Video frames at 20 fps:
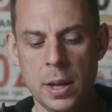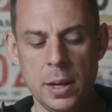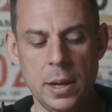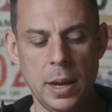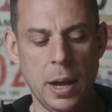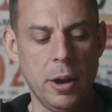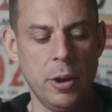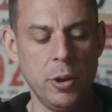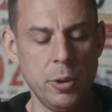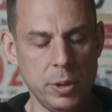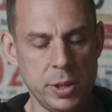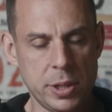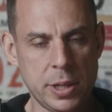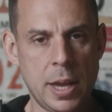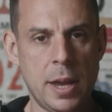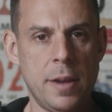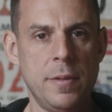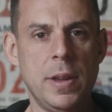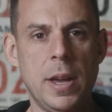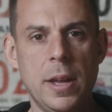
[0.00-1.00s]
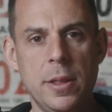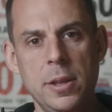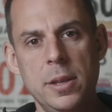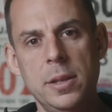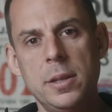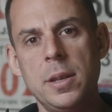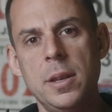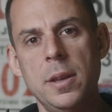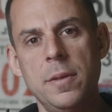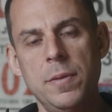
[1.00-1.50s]
Now, I always caveat
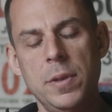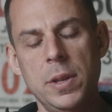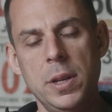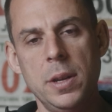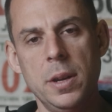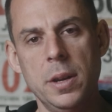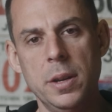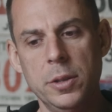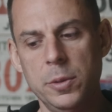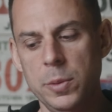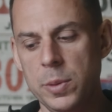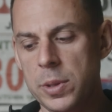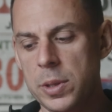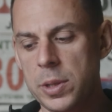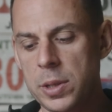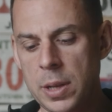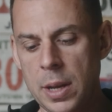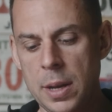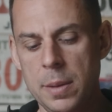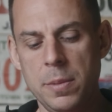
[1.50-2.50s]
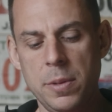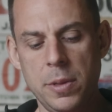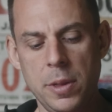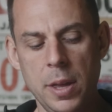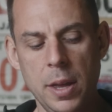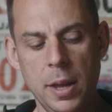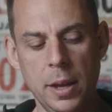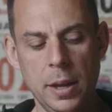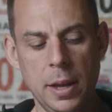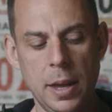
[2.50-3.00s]
these kit videos with the same
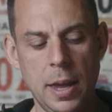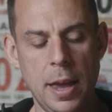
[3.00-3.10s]
thing.